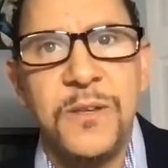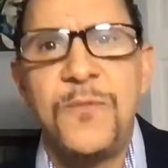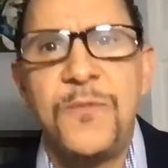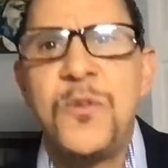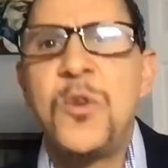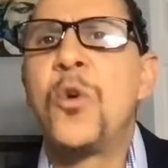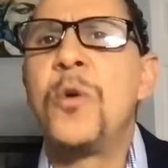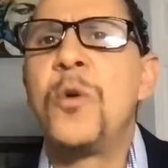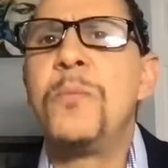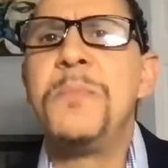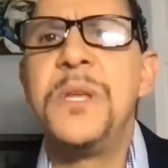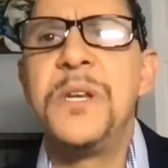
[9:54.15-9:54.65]
If
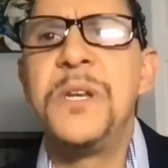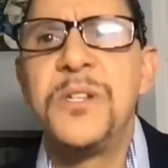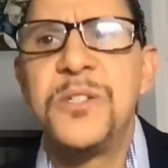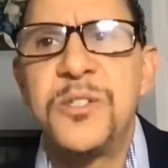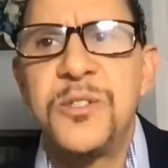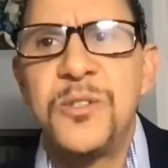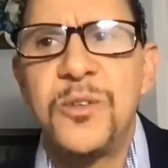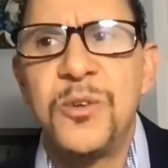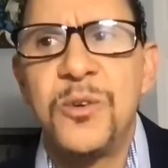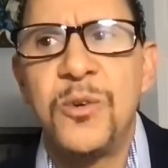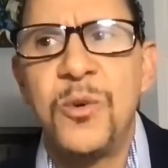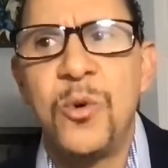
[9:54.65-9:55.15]
you're a
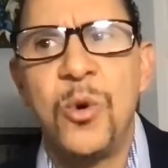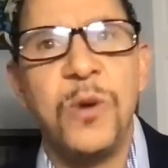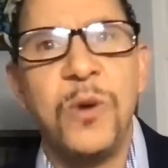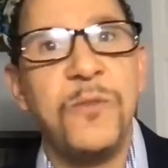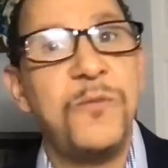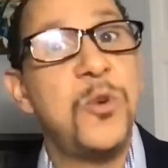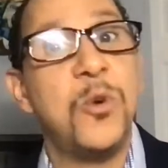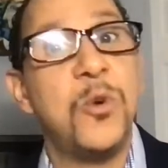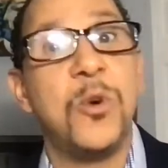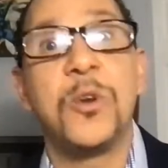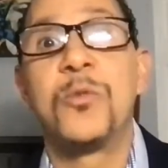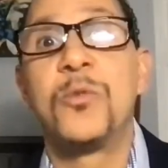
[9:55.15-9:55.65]
minister or if
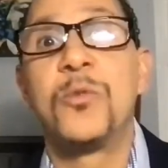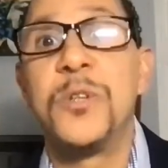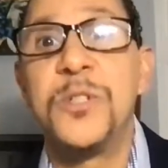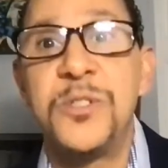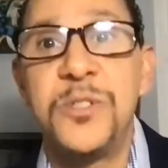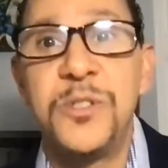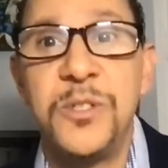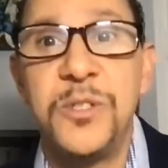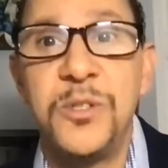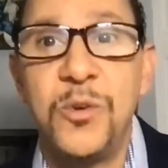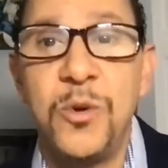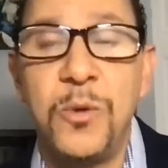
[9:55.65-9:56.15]
you're a
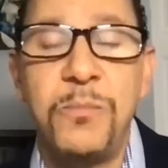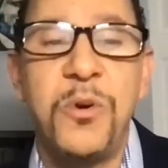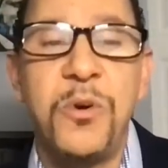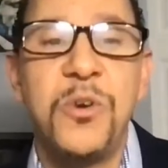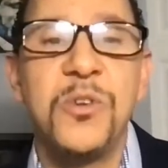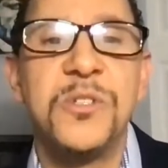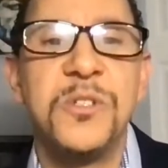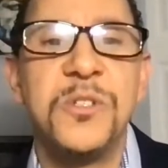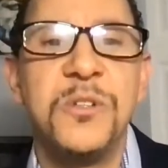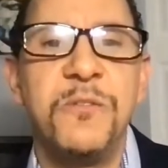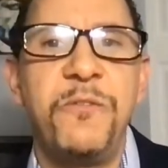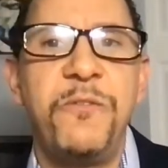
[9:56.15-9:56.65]
Christian or a
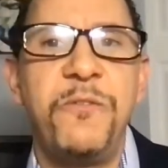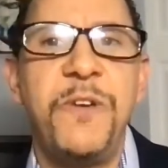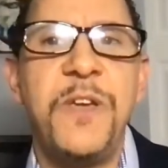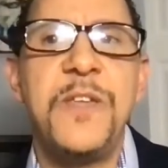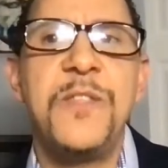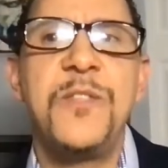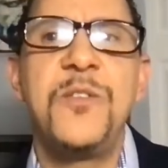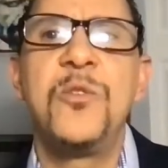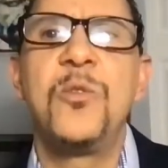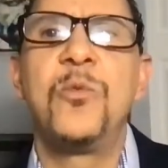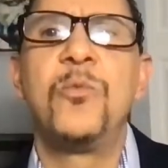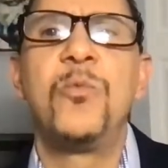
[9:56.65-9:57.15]
person of
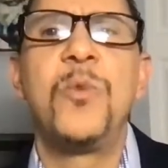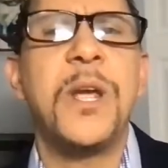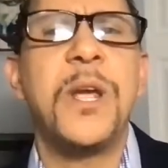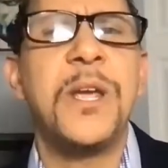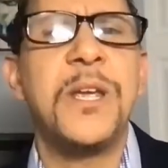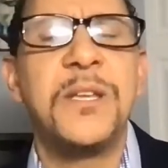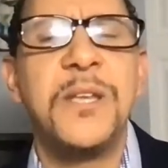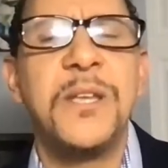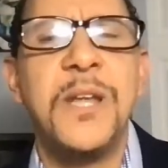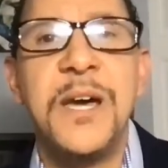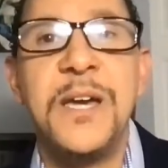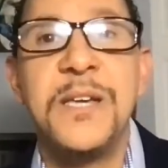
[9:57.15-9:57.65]
faith, you'll
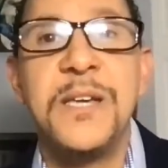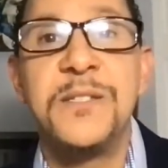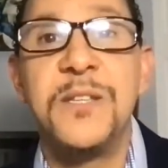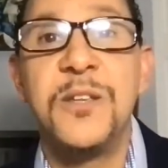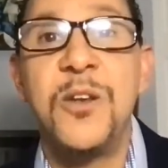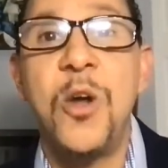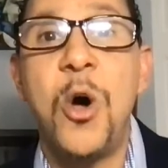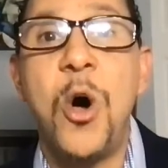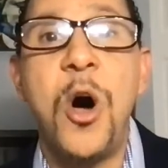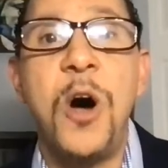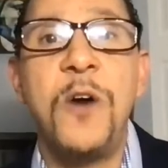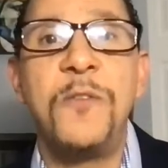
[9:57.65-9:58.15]
recognize
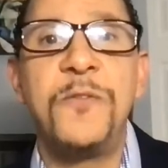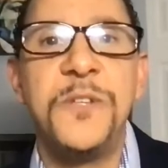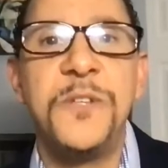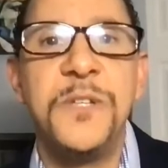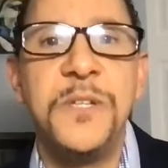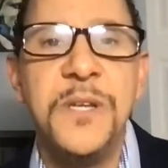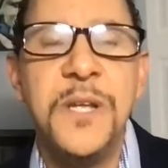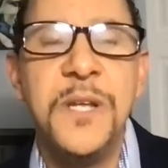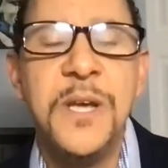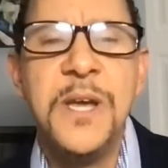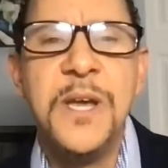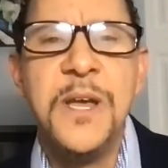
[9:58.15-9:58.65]
that
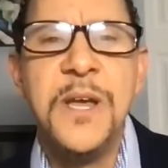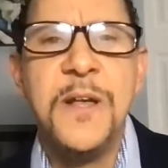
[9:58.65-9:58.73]
often